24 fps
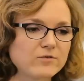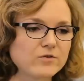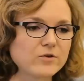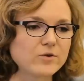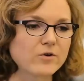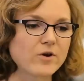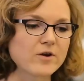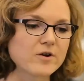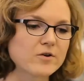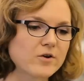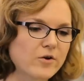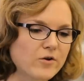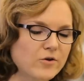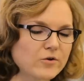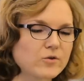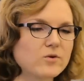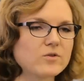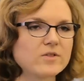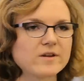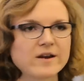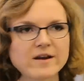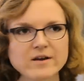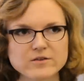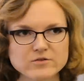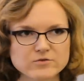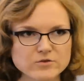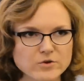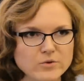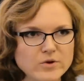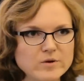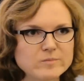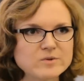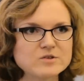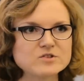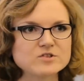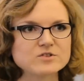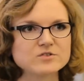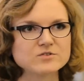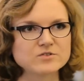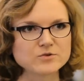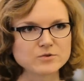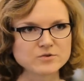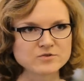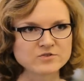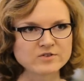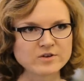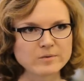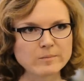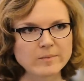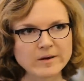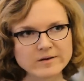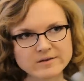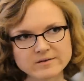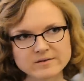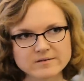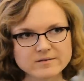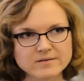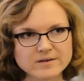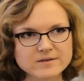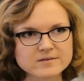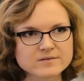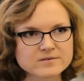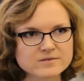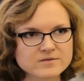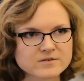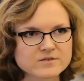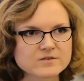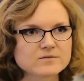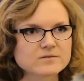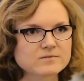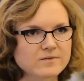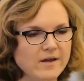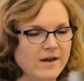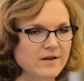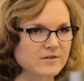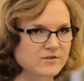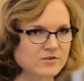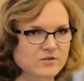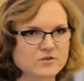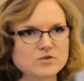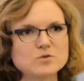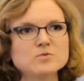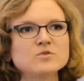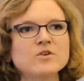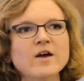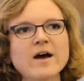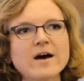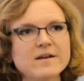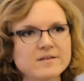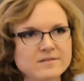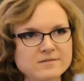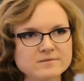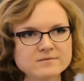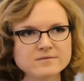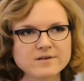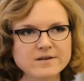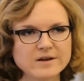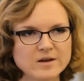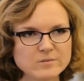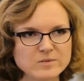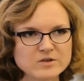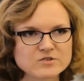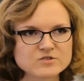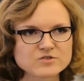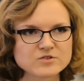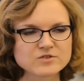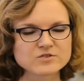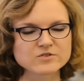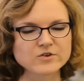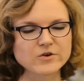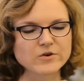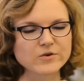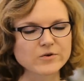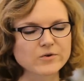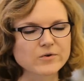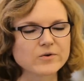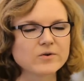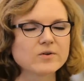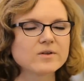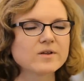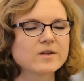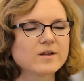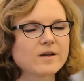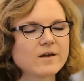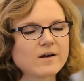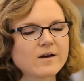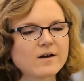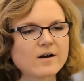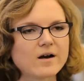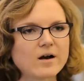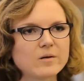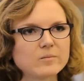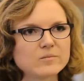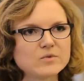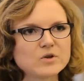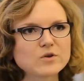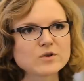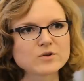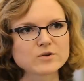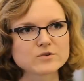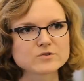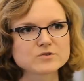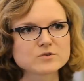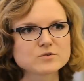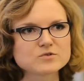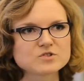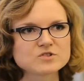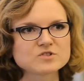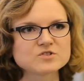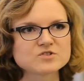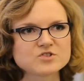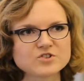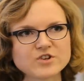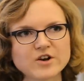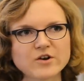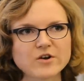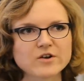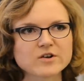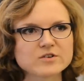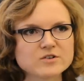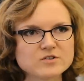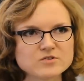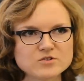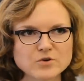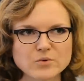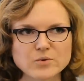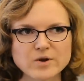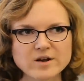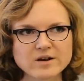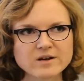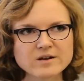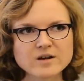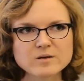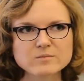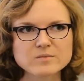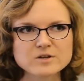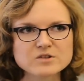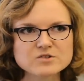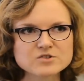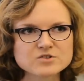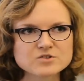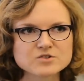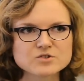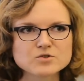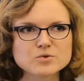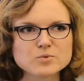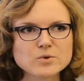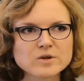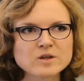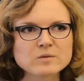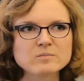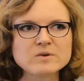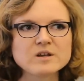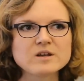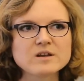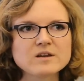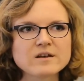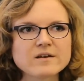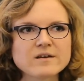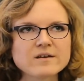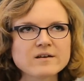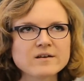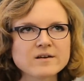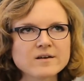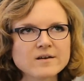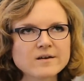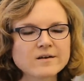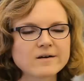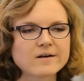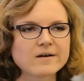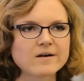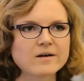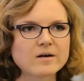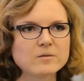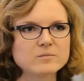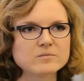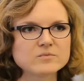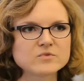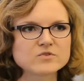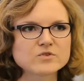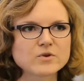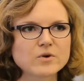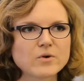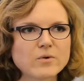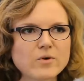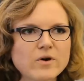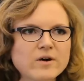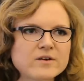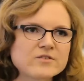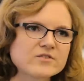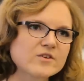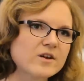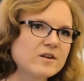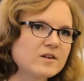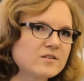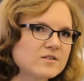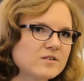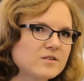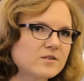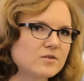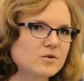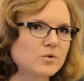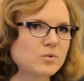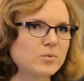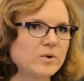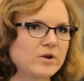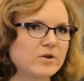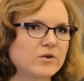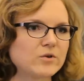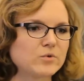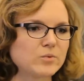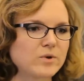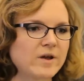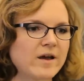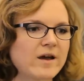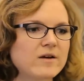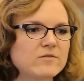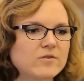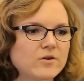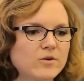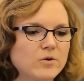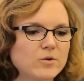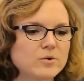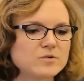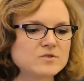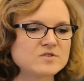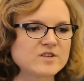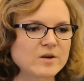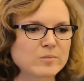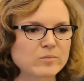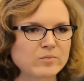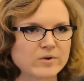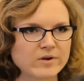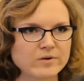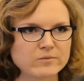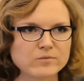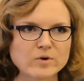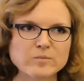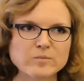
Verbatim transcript: If you're on an article that has no images, you'll see a button that asks you to add an image to this article. Um, you can also just generically donate an image to Wikipedia. Um, so our site is a little weird. We have our own separate